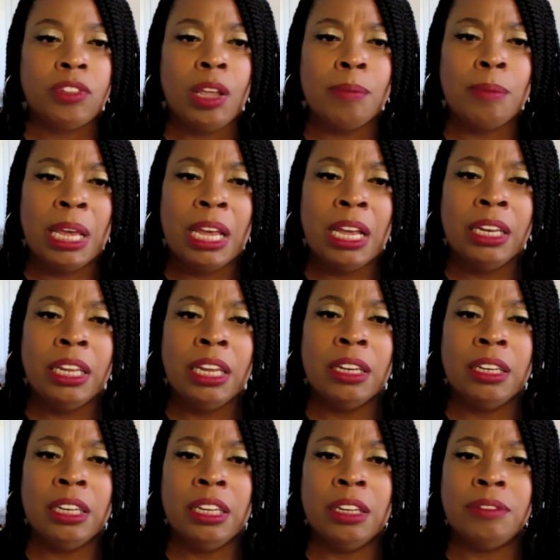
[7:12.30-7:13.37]

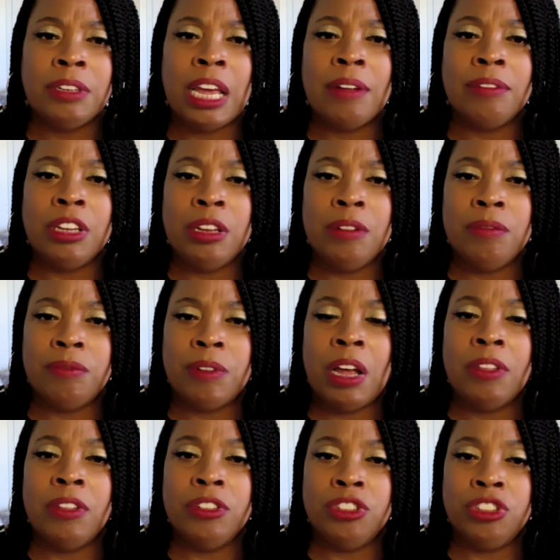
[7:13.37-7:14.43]
Mahalalel lived after he
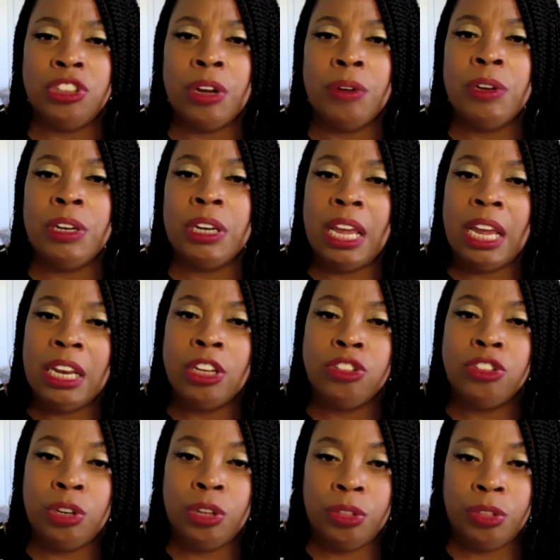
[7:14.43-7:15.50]
fathered Jared
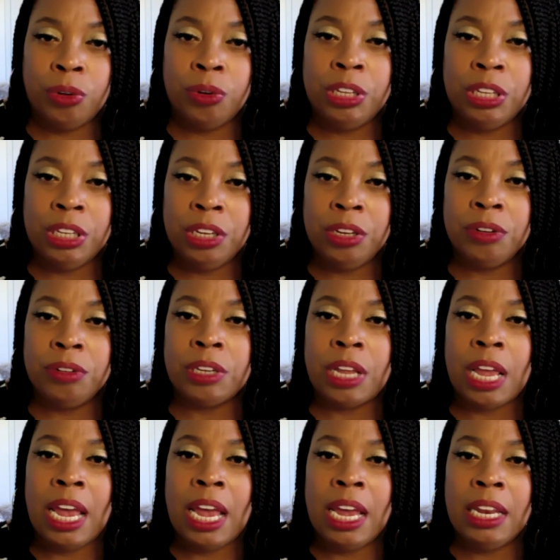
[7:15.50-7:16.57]
830 years,
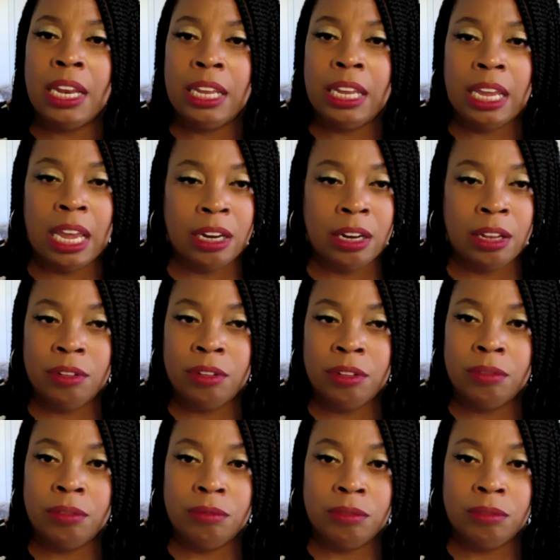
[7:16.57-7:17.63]
and he had other
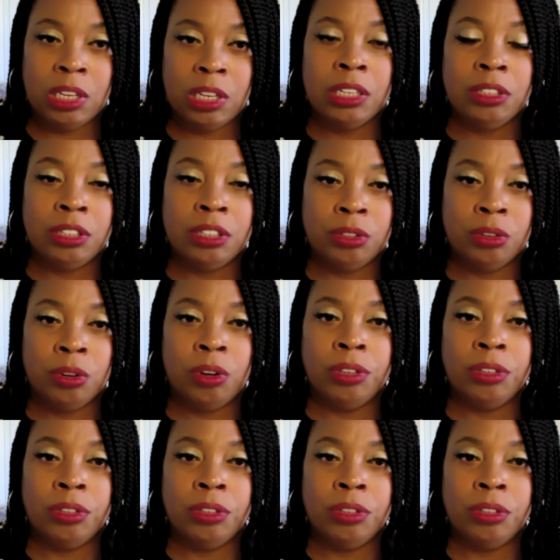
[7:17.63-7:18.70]
sons and
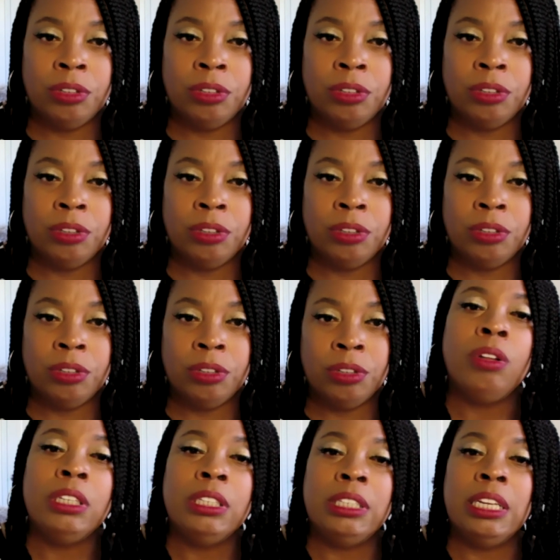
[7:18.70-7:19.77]
daughters. Thus,
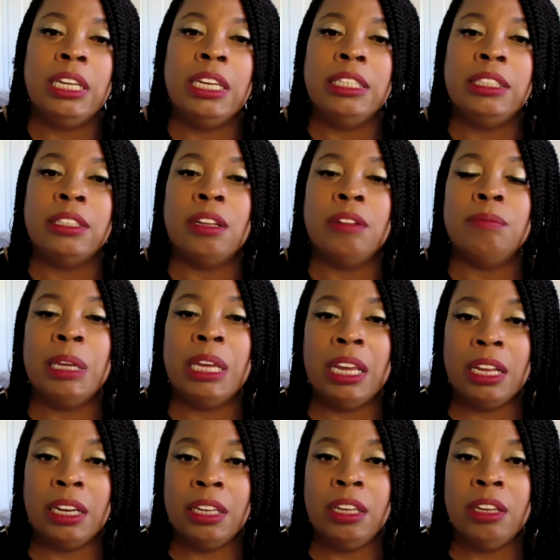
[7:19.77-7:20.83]
all the days of
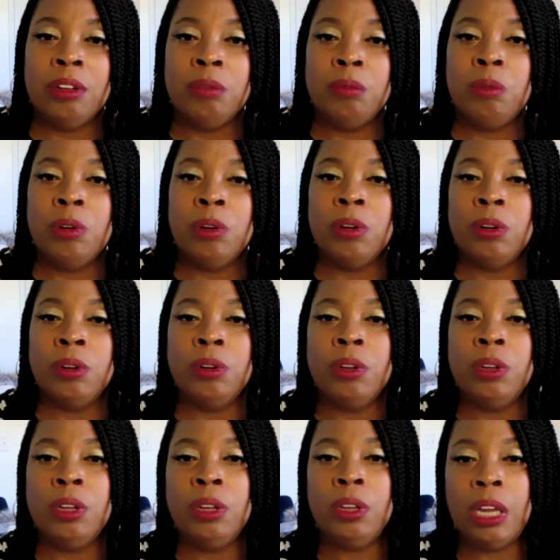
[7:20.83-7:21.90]
Mahalalel were
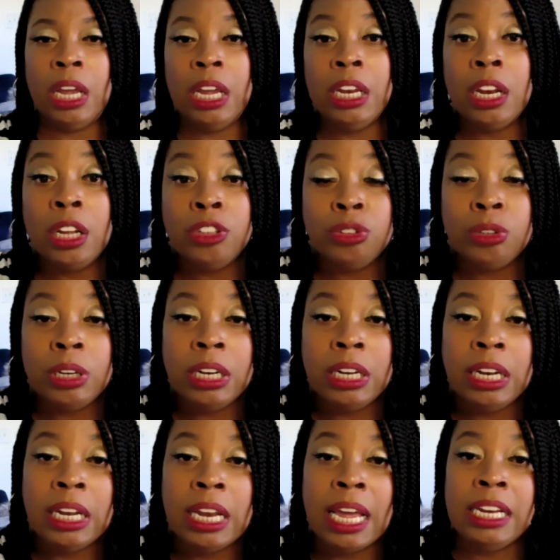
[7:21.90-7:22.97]

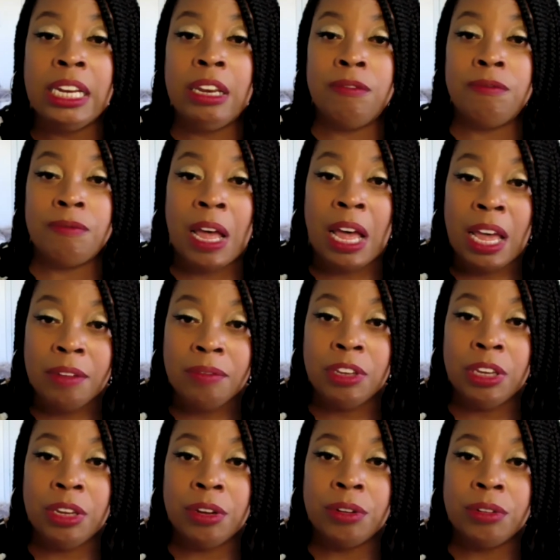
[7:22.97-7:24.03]
895
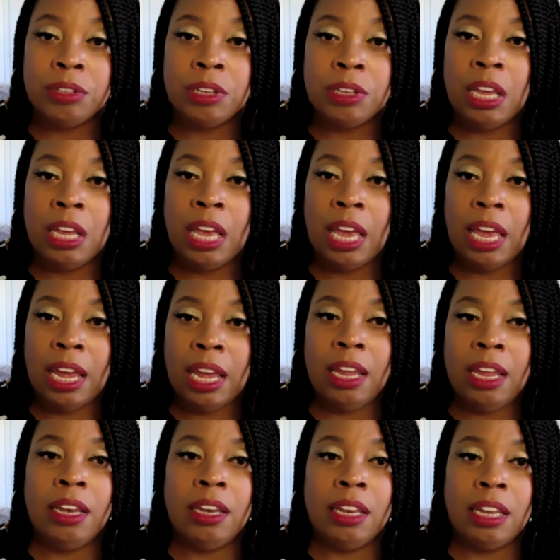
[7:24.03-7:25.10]
years,
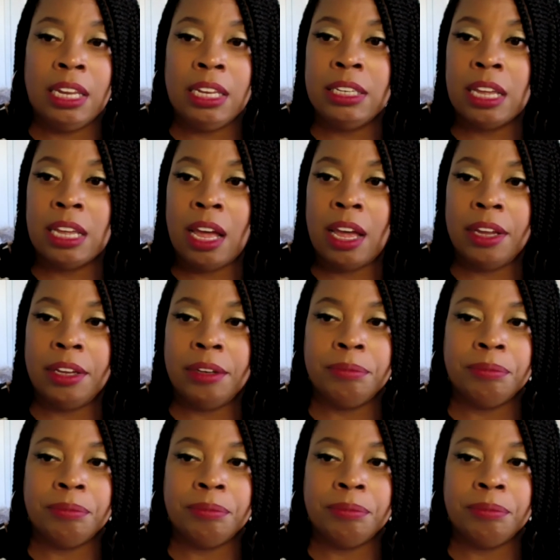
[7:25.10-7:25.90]
and he died.